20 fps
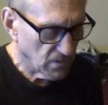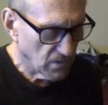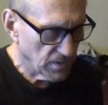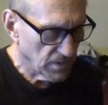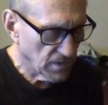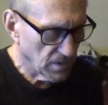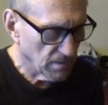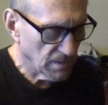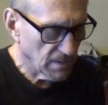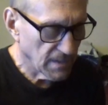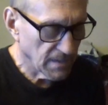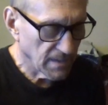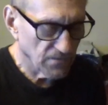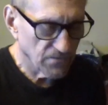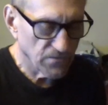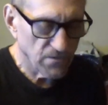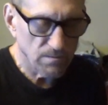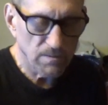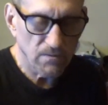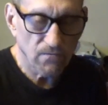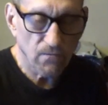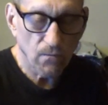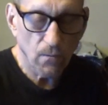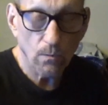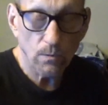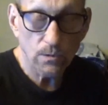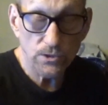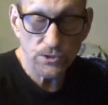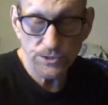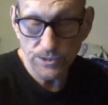dominant, like I said before,
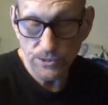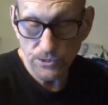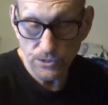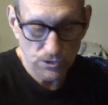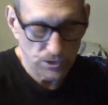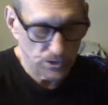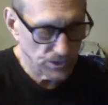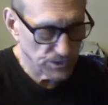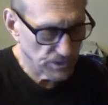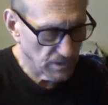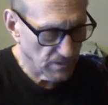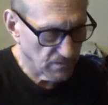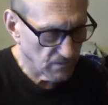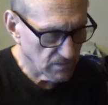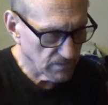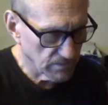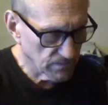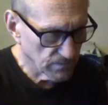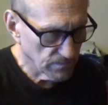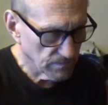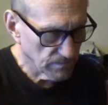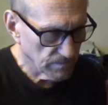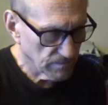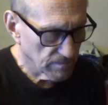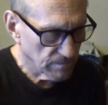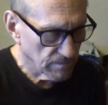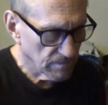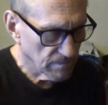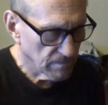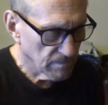which is the G7.
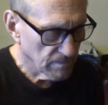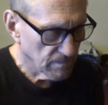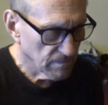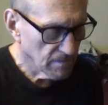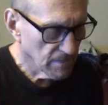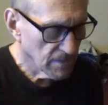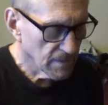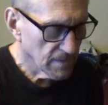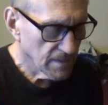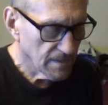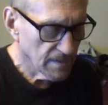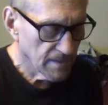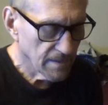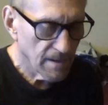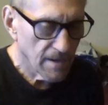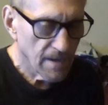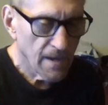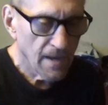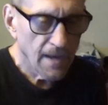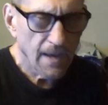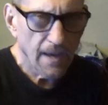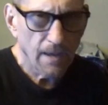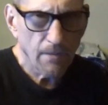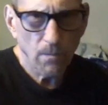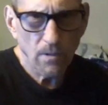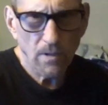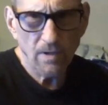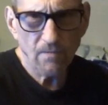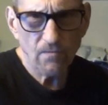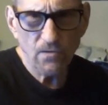And
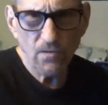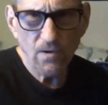whenever you